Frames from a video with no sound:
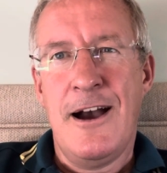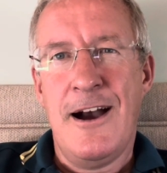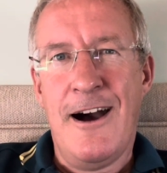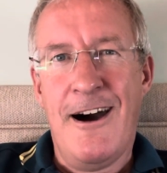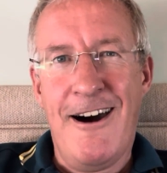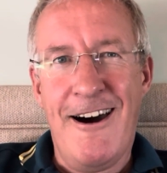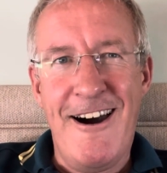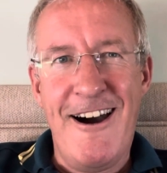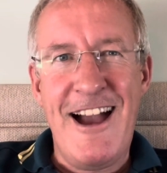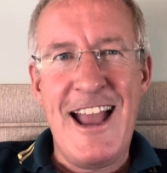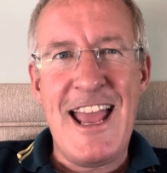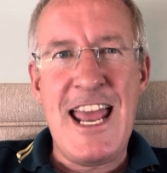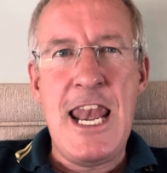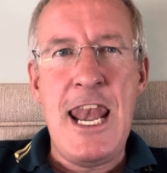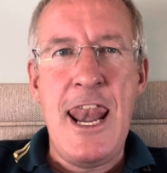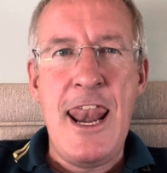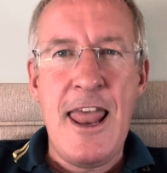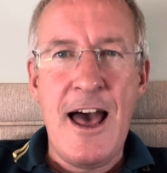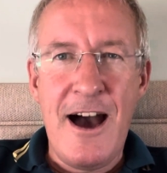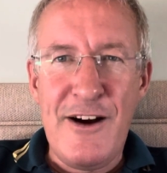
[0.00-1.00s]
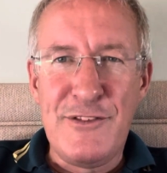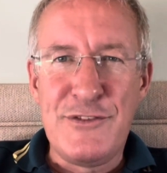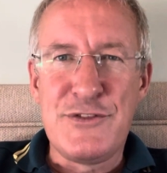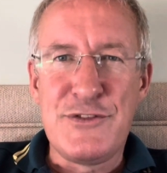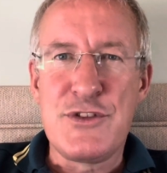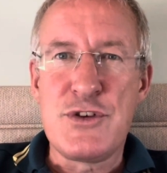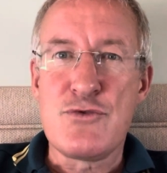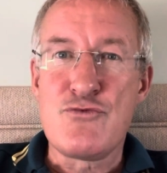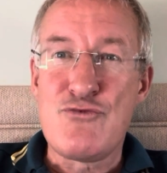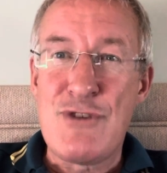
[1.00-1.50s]
I love
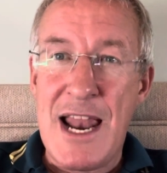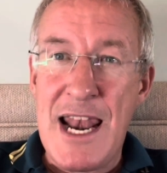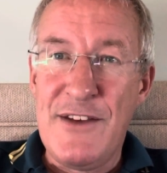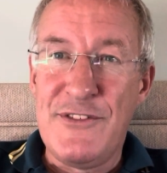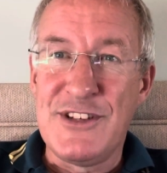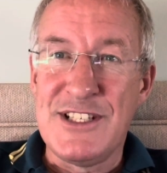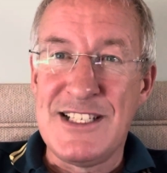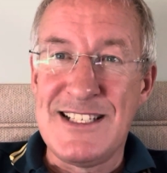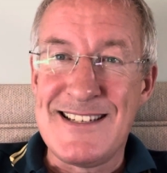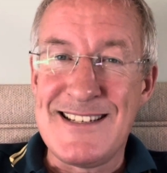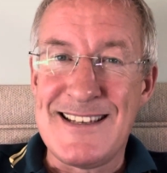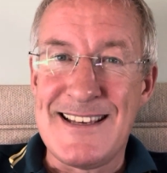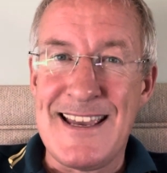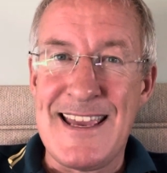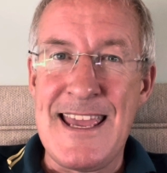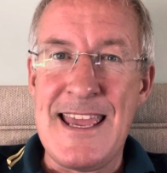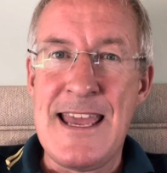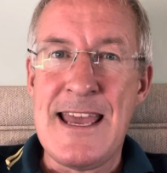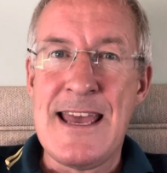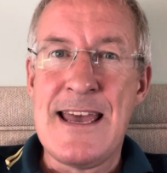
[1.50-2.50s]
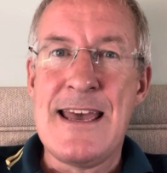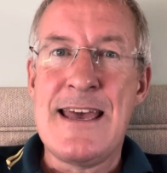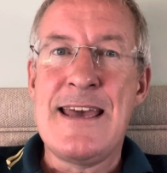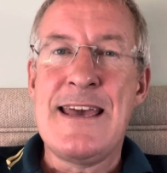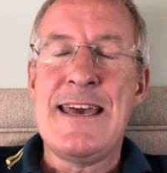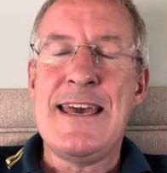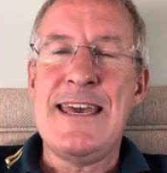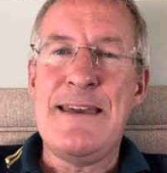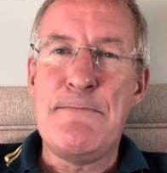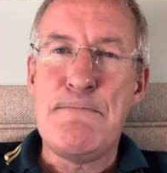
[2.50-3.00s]
the relevancy
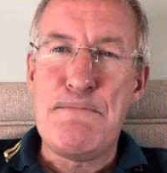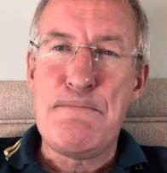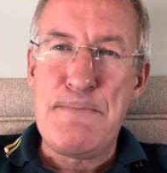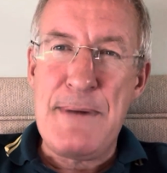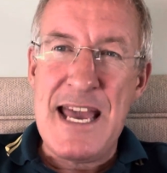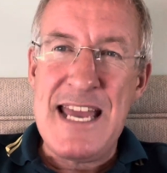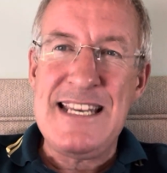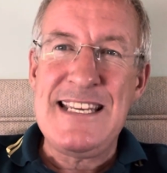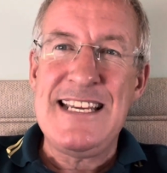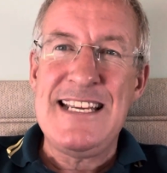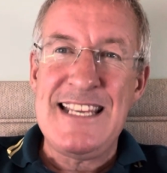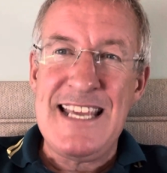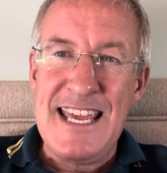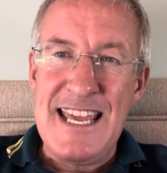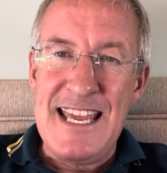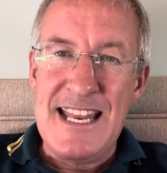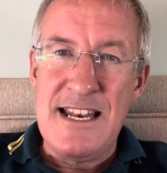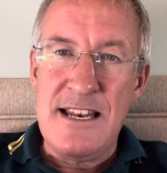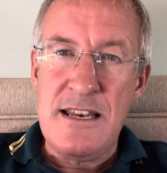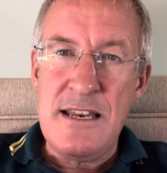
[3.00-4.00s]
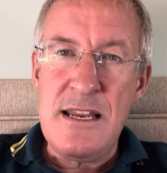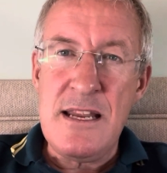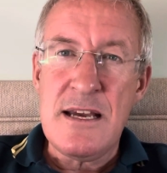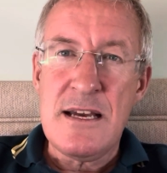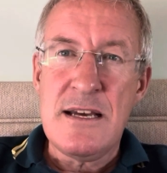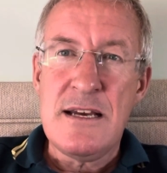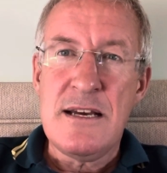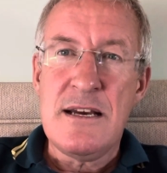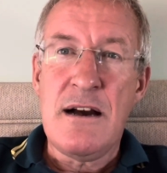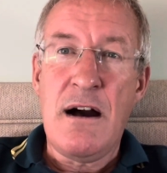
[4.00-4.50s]
embedded in
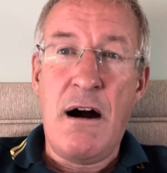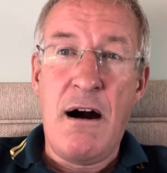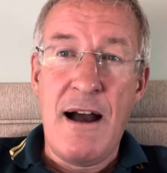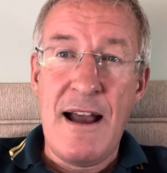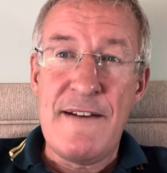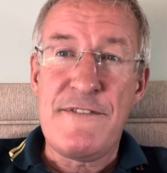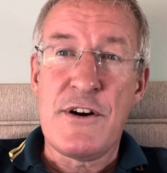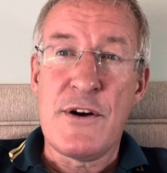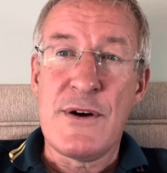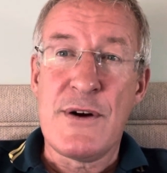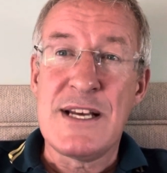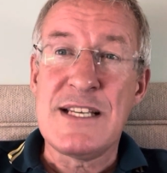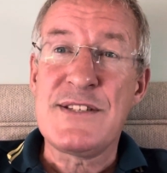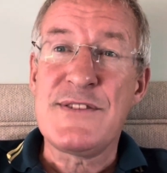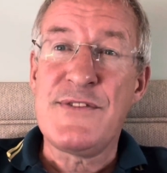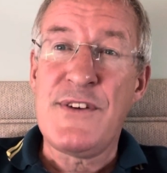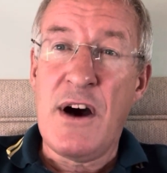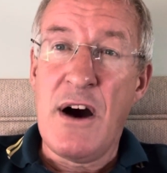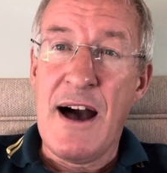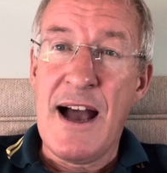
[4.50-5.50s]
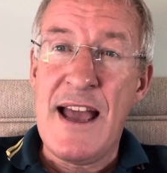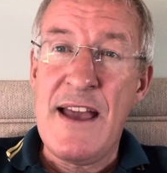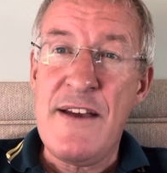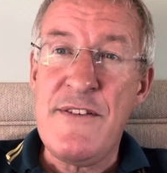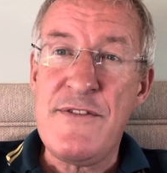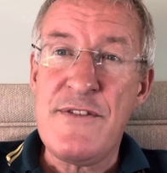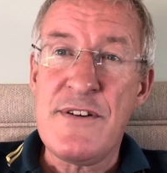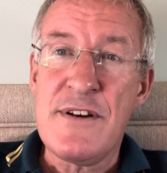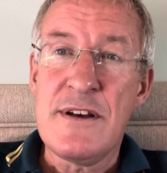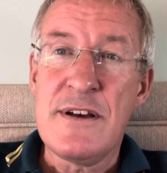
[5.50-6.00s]
IFRS 5